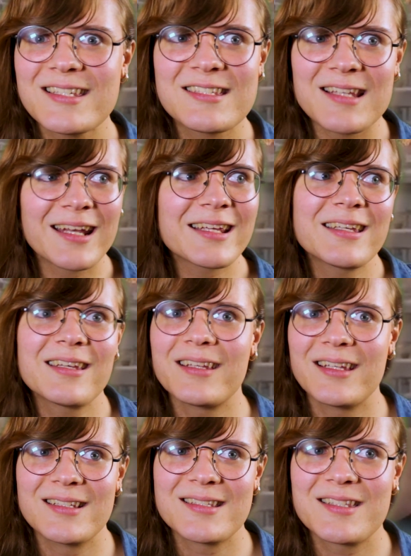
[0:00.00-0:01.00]
aesthetic
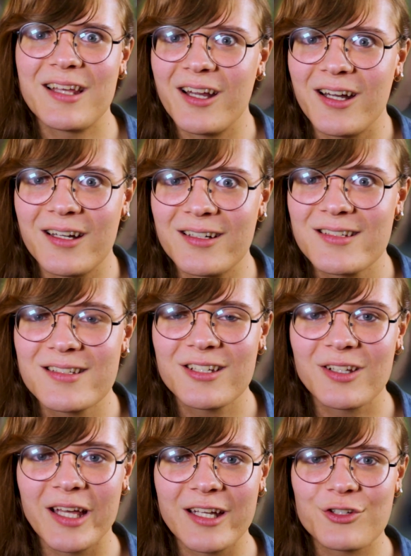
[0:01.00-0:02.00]
is there
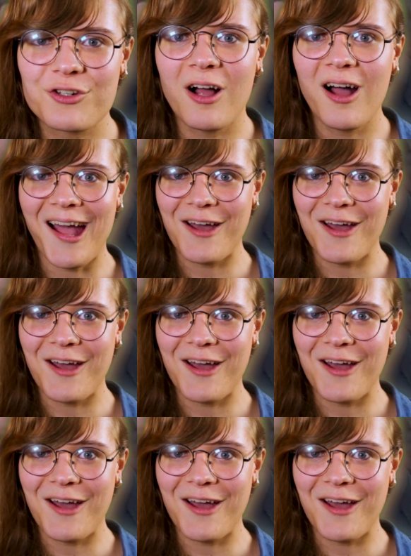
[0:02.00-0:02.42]
to like draw